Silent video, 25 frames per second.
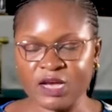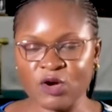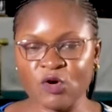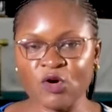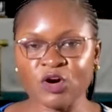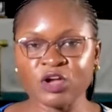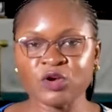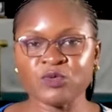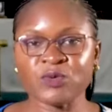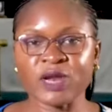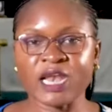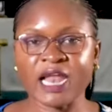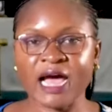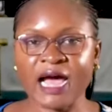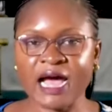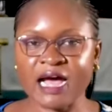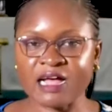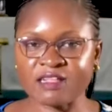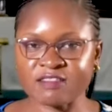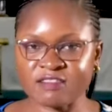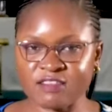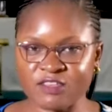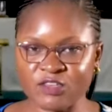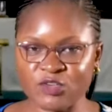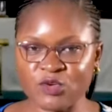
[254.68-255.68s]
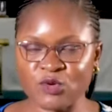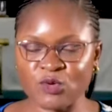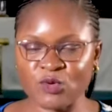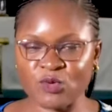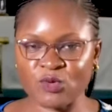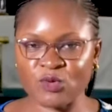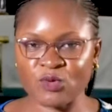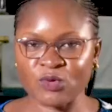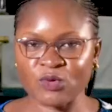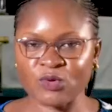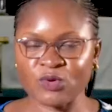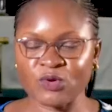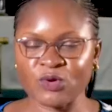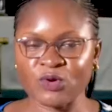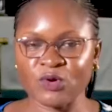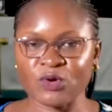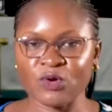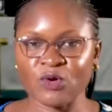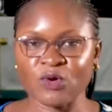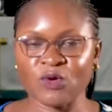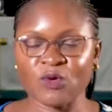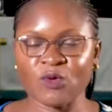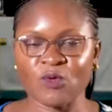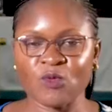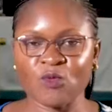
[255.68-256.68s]
God will ask you,
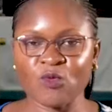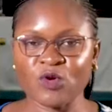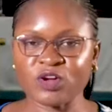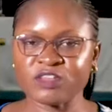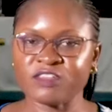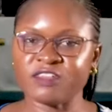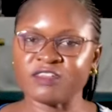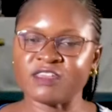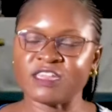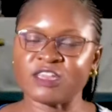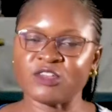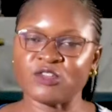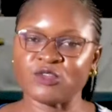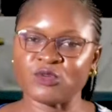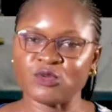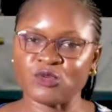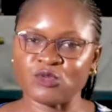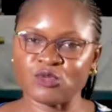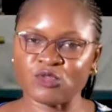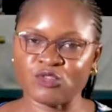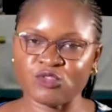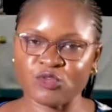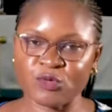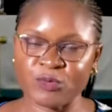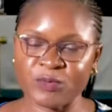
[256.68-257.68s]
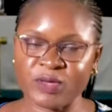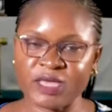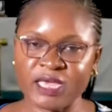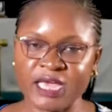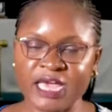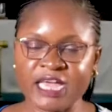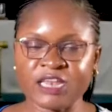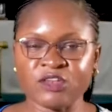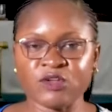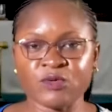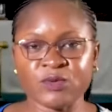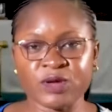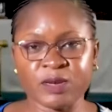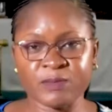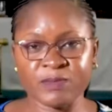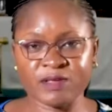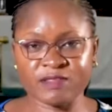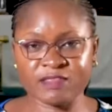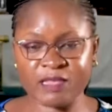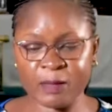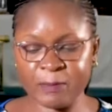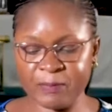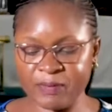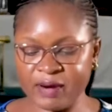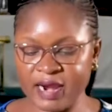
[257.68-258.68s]
What did you do to me? And you will be
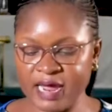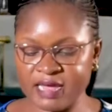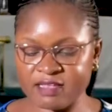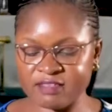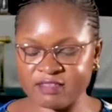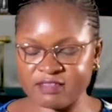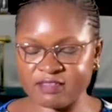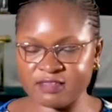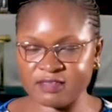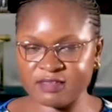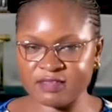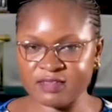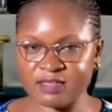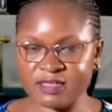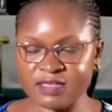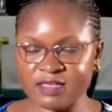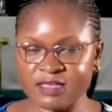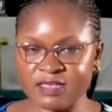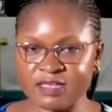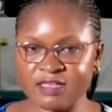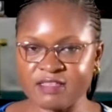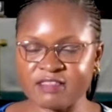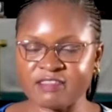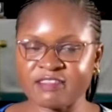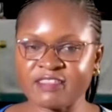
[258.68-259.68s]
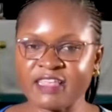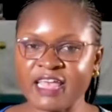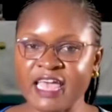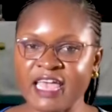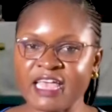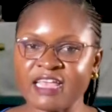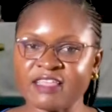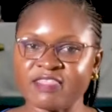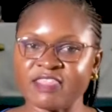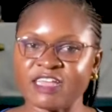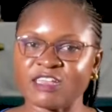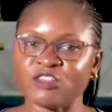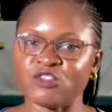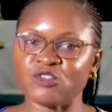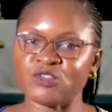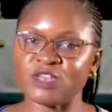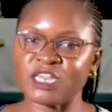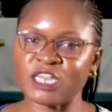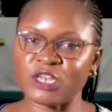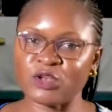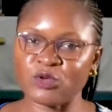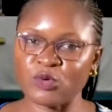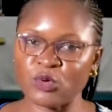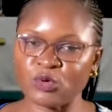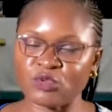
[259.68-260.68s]
surprised, saying that you
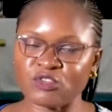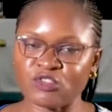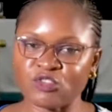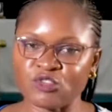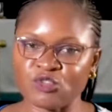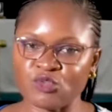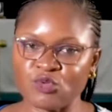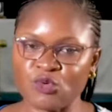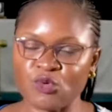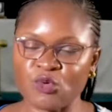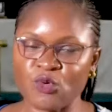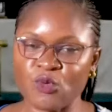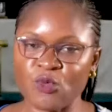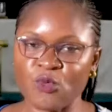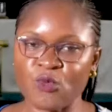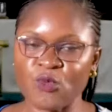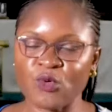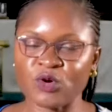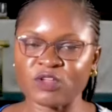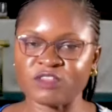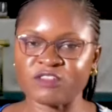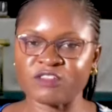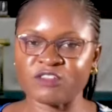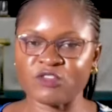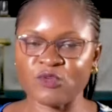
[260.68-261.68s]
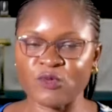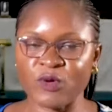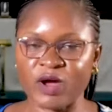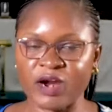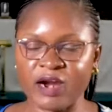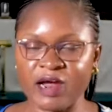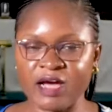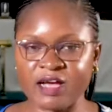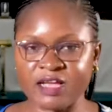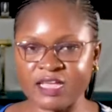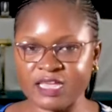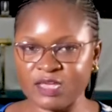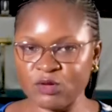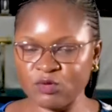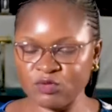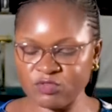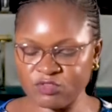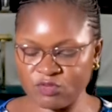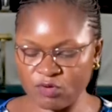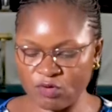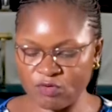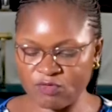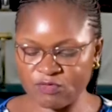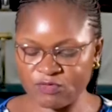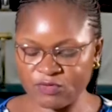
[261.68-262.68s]
did not do what you are
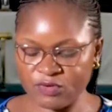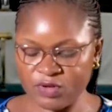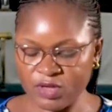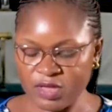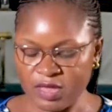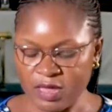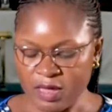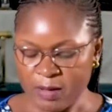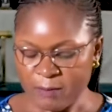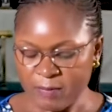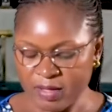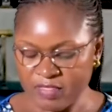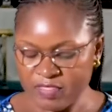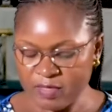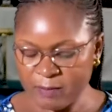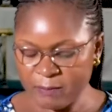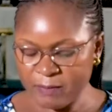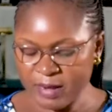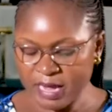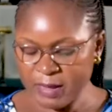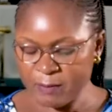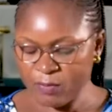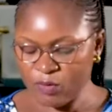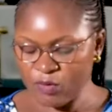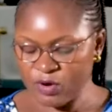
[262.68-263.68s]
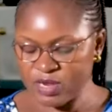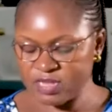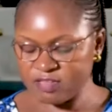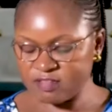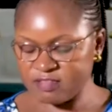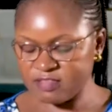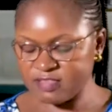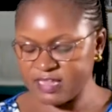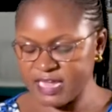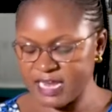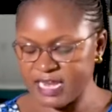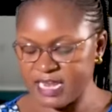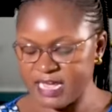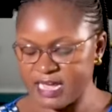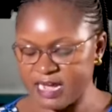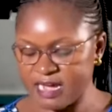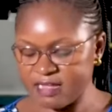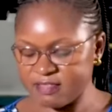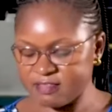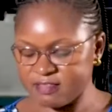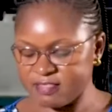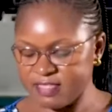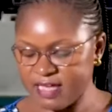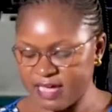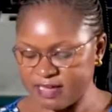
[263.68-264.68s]
accused of. But the Bible is telling
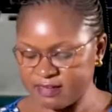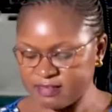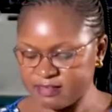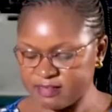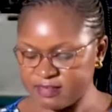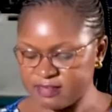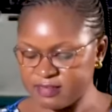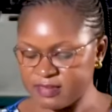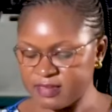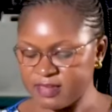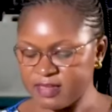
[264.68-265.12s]
us that